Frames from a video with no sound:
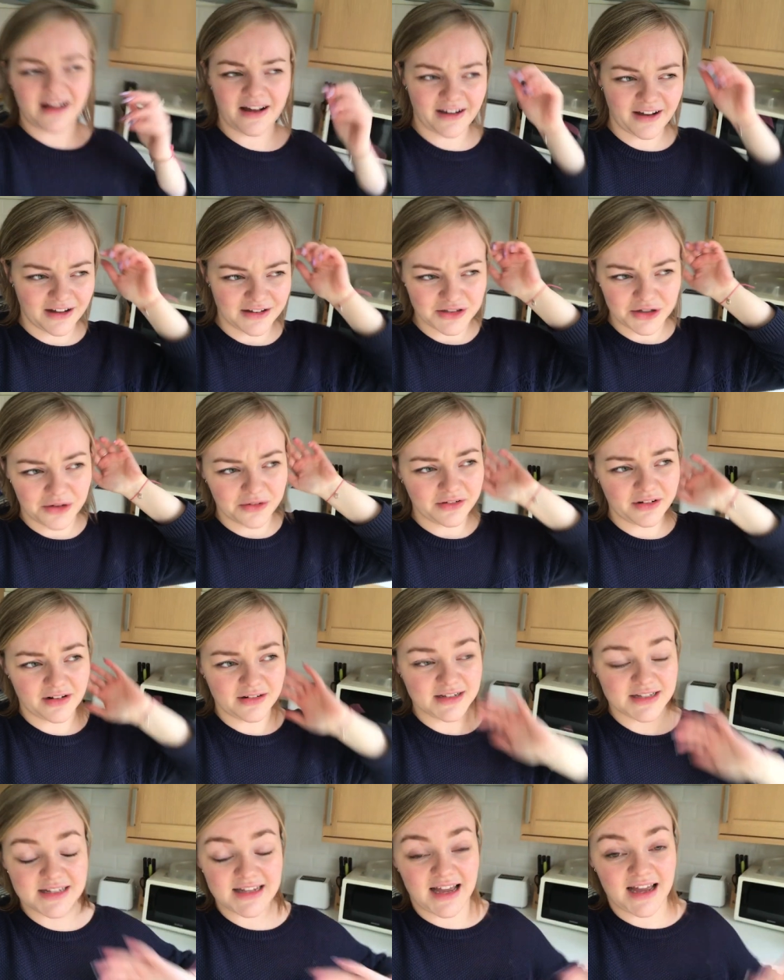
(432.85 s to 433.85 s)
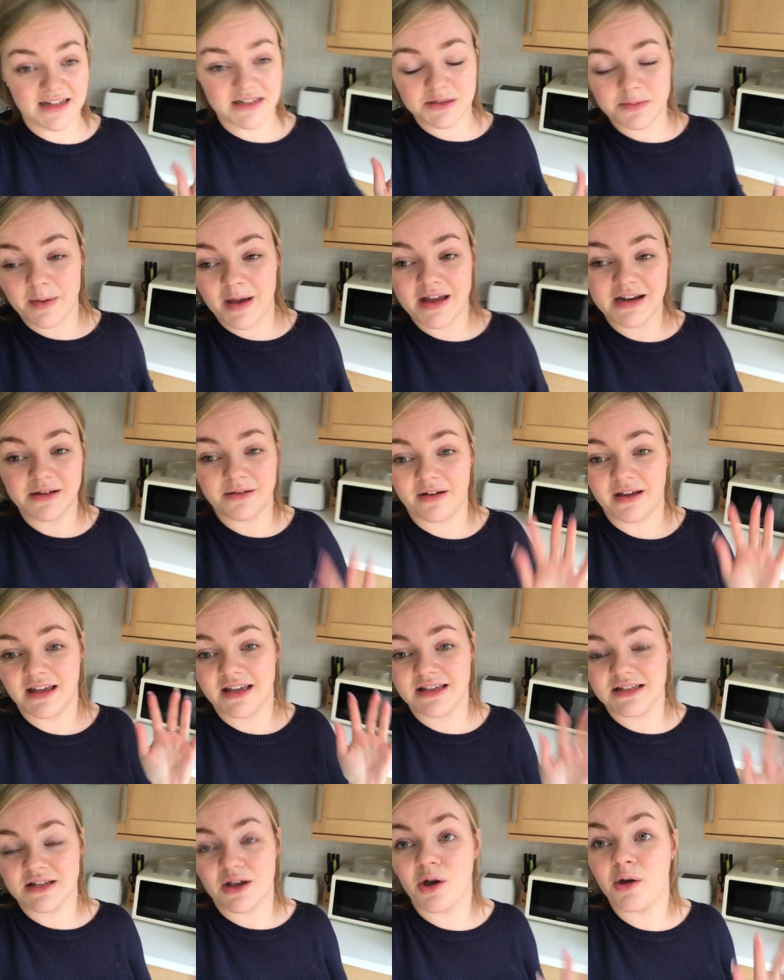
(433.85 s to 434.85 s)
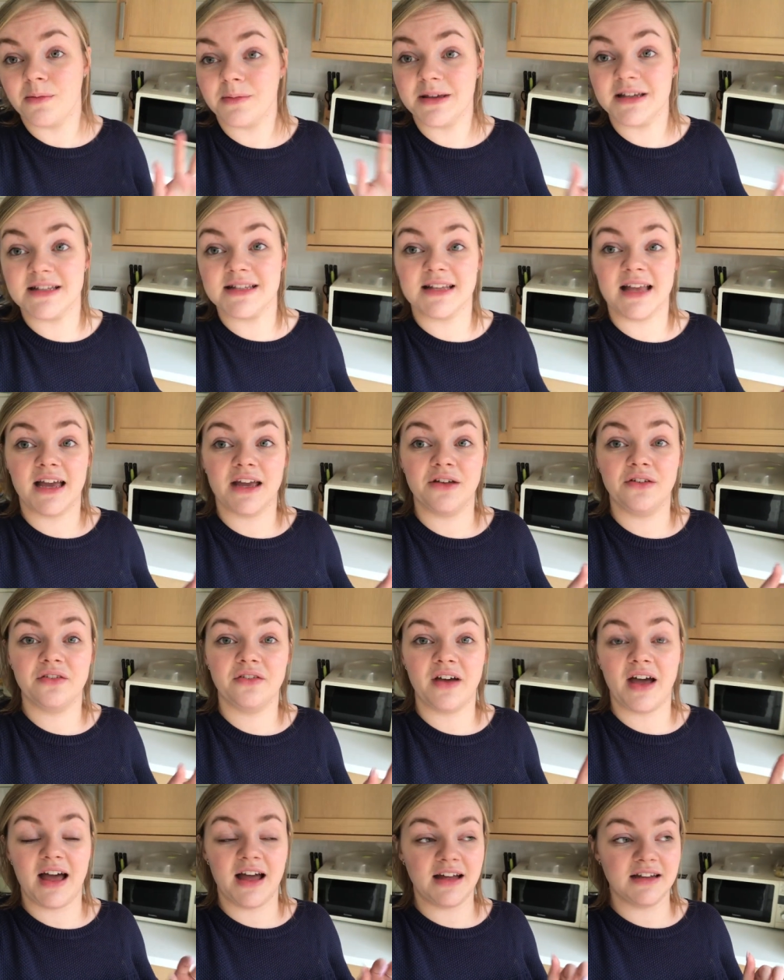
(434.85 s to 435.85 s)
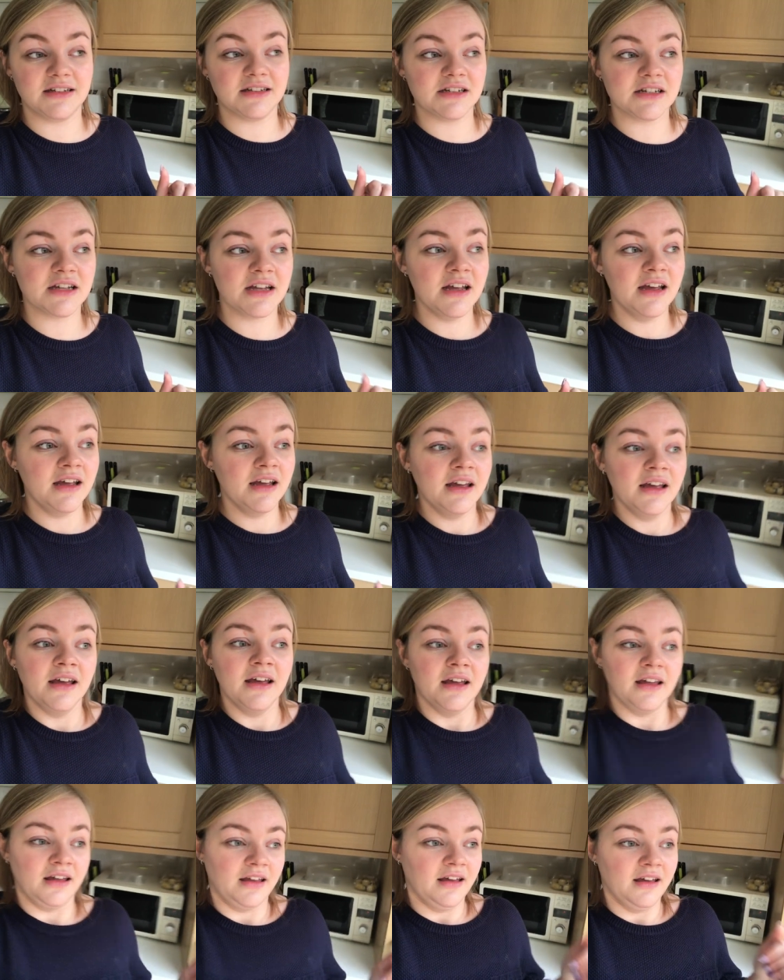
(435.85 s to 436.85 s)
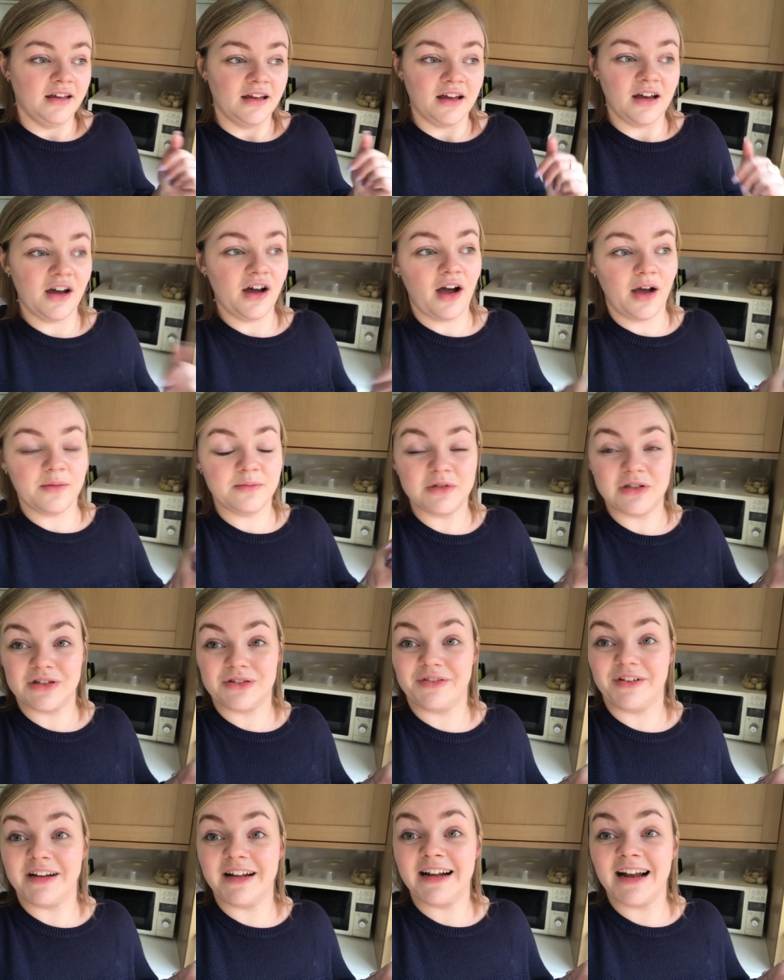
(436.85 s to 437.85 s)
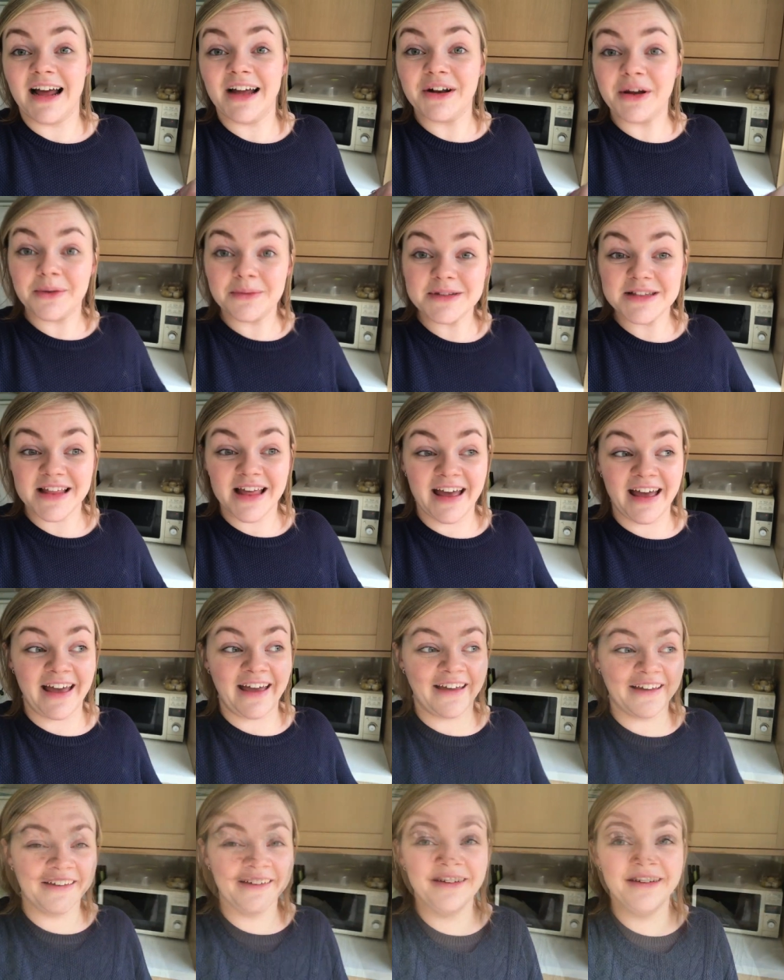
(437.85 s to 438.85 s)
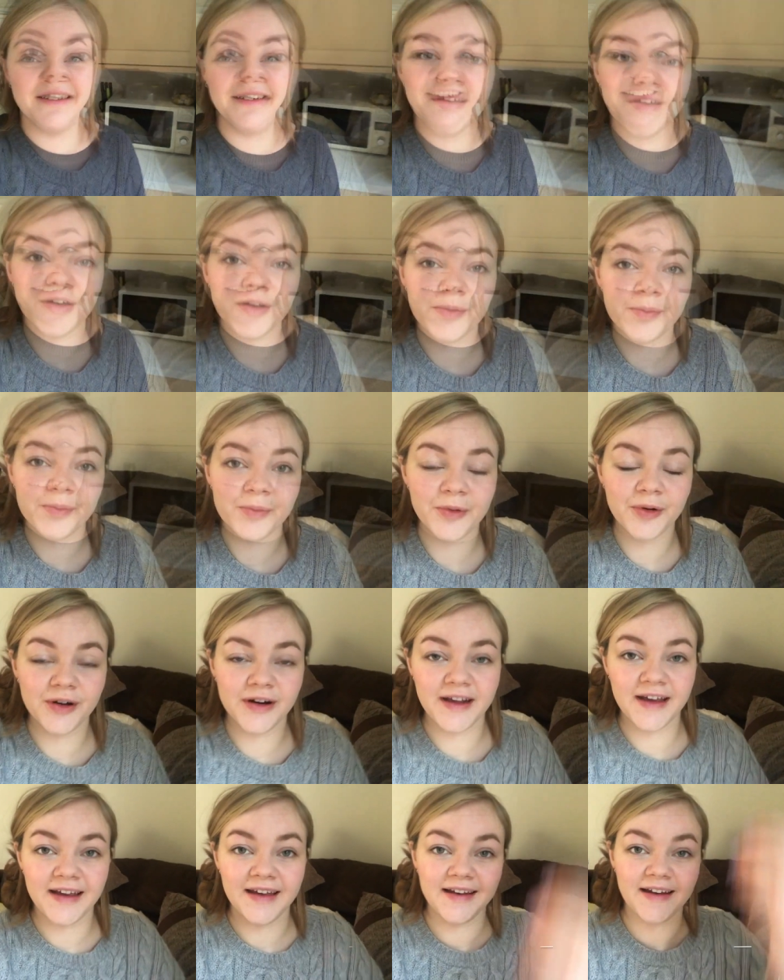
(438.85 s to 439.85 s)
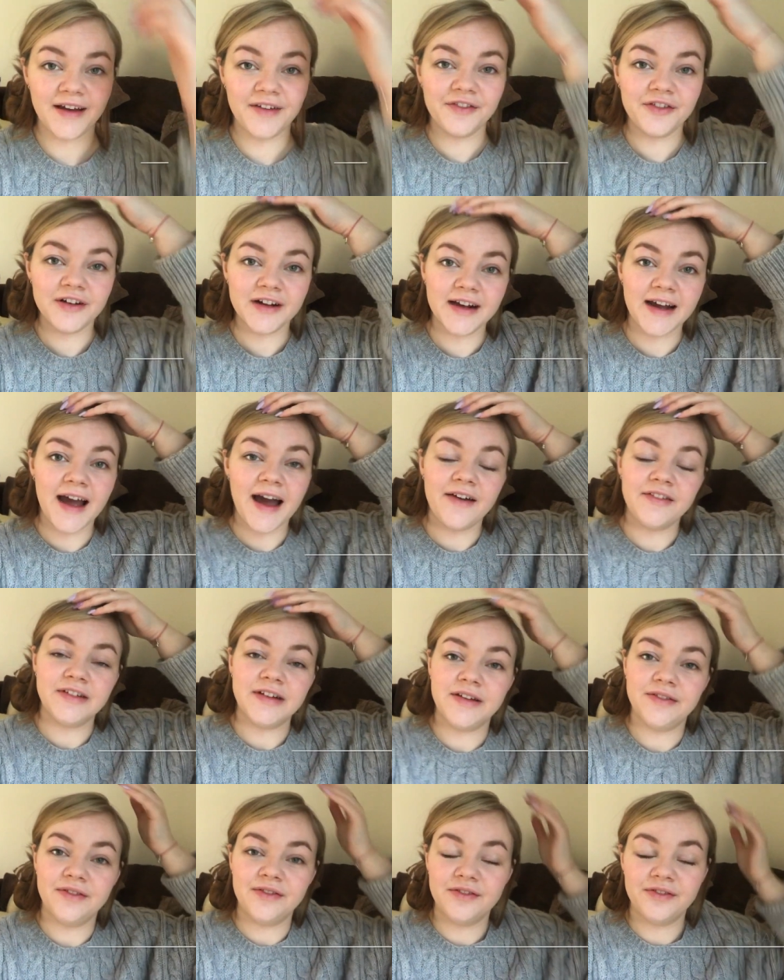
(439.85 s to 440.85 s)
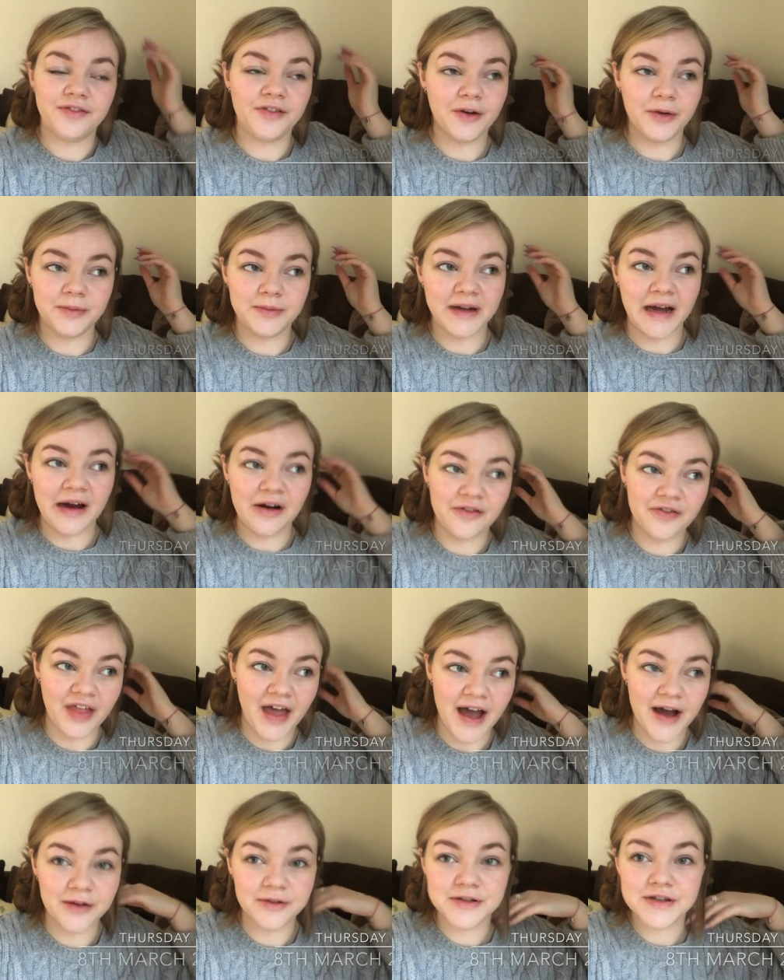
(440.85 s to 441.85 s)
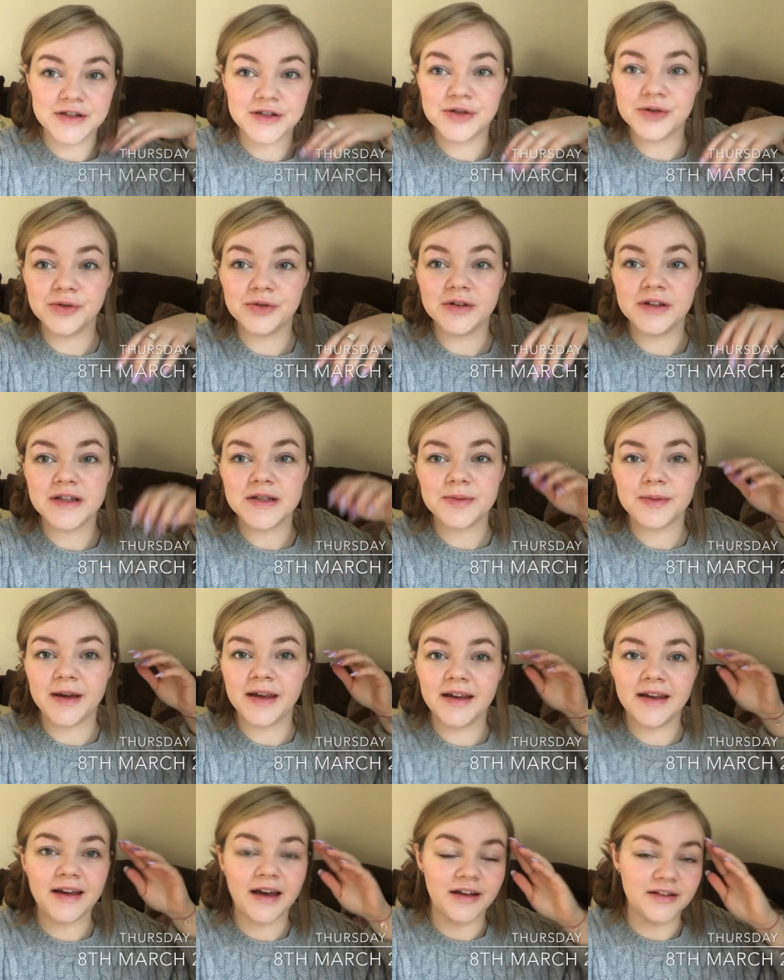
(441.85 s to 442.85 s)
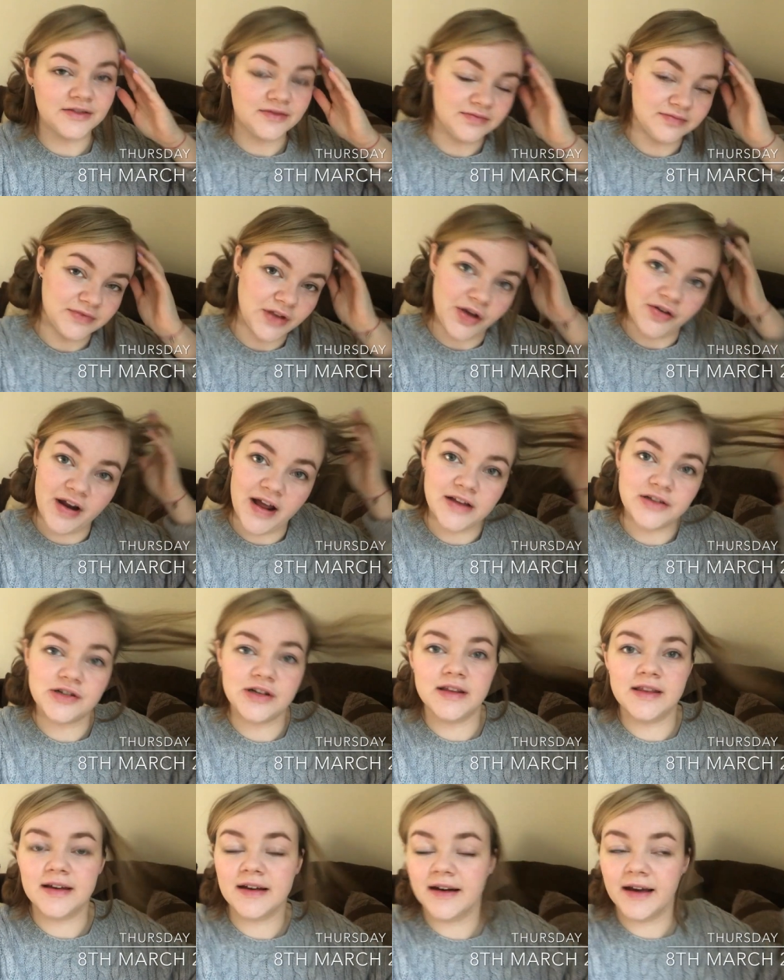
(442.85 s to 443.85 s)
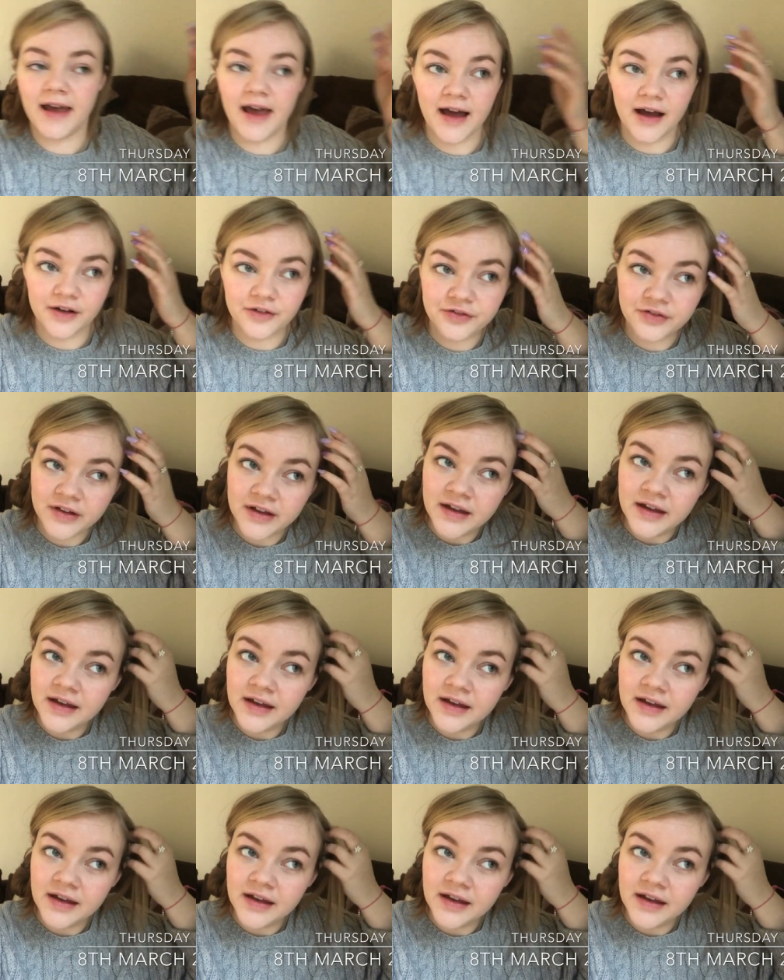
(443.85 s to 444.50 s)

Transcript: Like, I don't understand. But anyway, he's home, he's safe, and I'm just really glad I was there. Good morning. I feel like I haven't even filmed out of the house at all this week. I don't actually think I have.